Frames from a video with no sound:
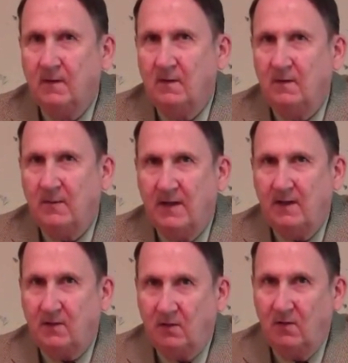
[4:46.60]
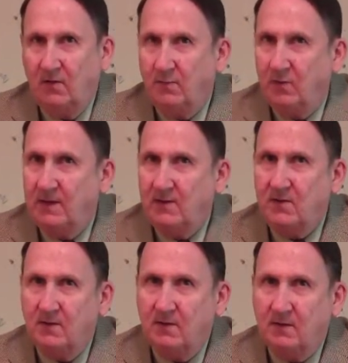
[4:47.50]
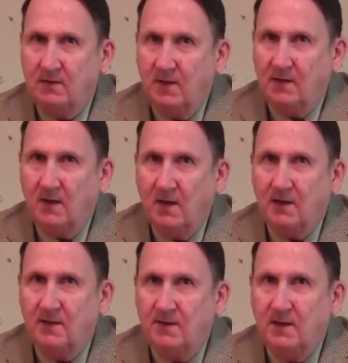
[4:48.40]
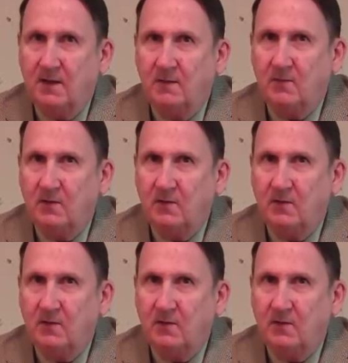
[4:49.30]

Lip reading: The man is called to preach, and God is in him.